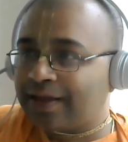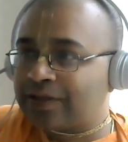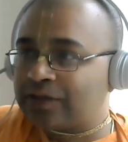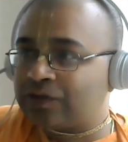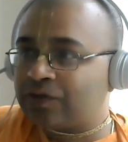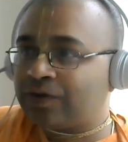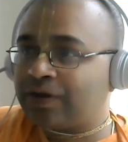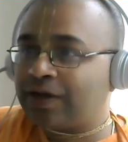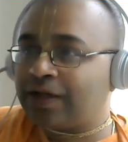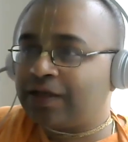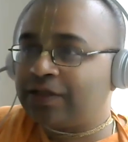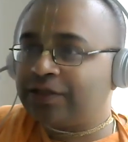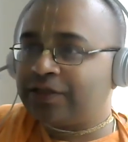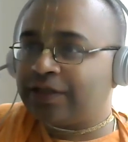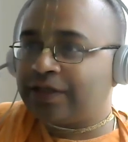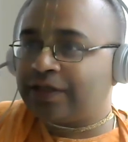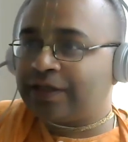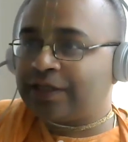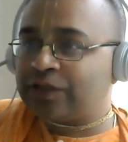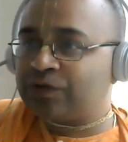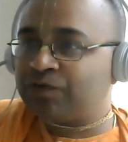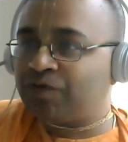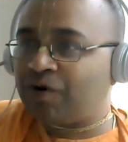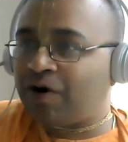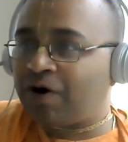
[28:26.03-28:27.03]
So culture
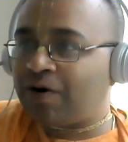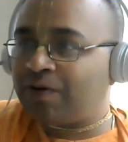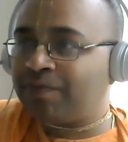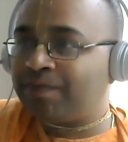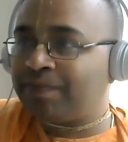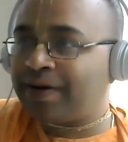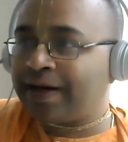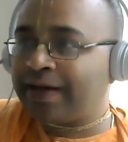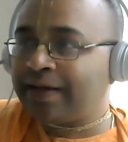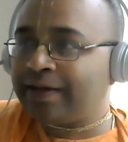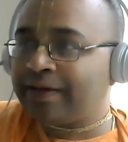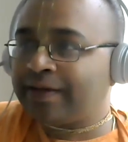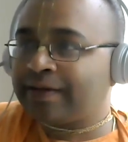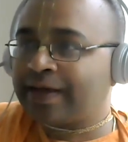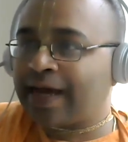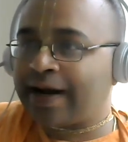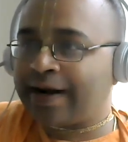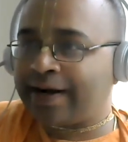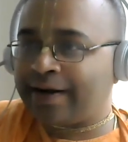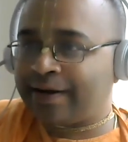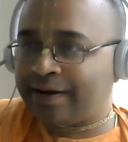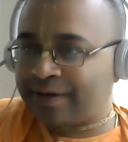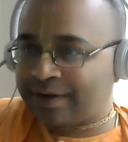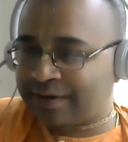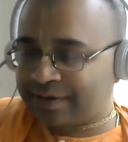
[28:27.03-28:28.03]
is formed by
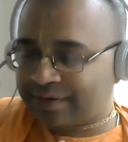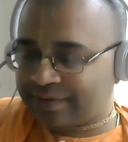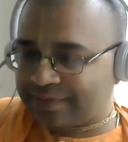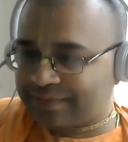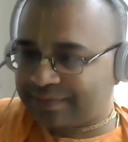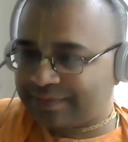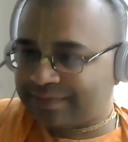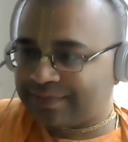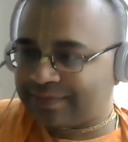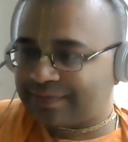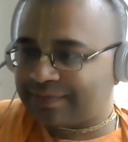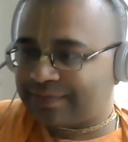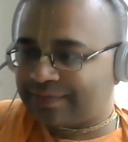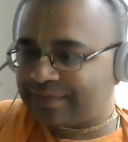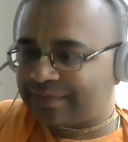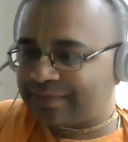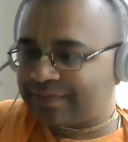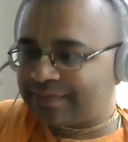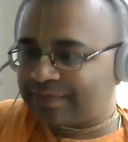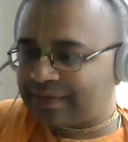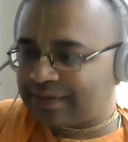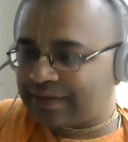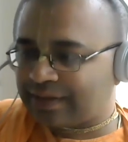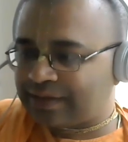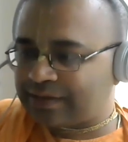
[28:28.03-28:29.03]
character,
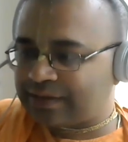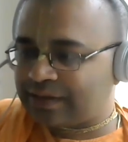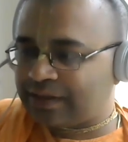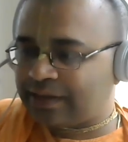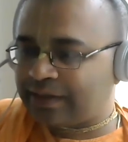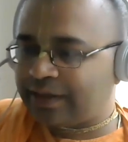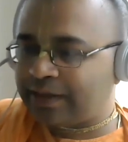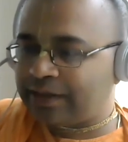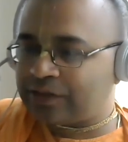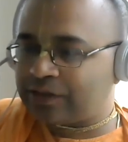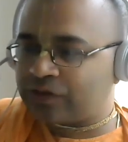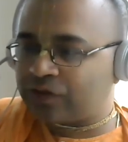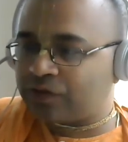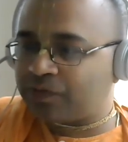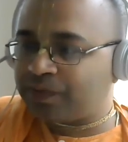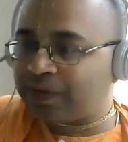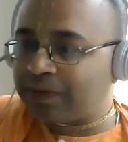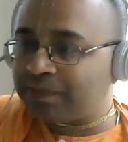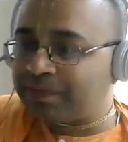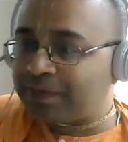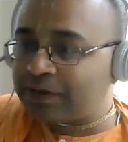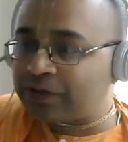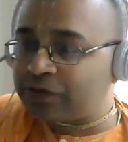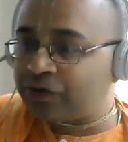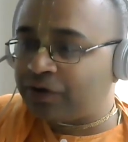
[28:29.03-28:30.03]
isn't it? So
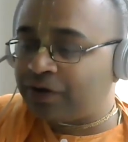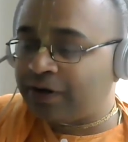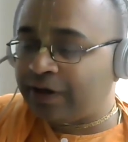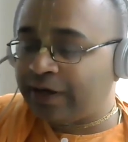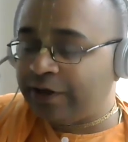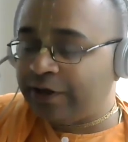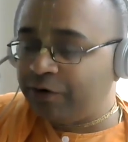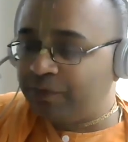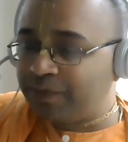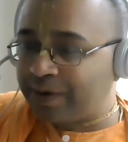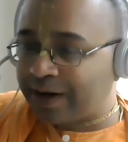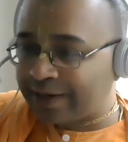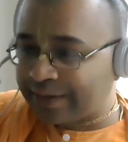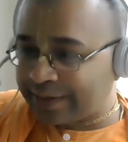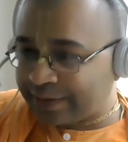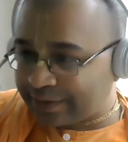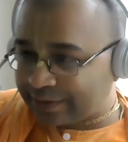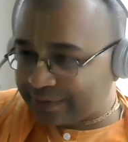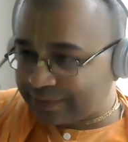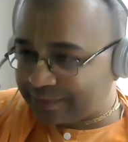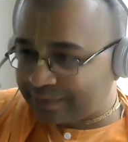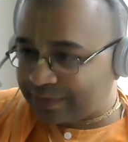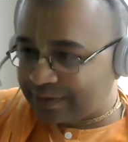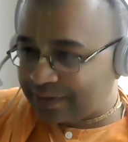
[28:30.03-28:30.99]
people should live by it.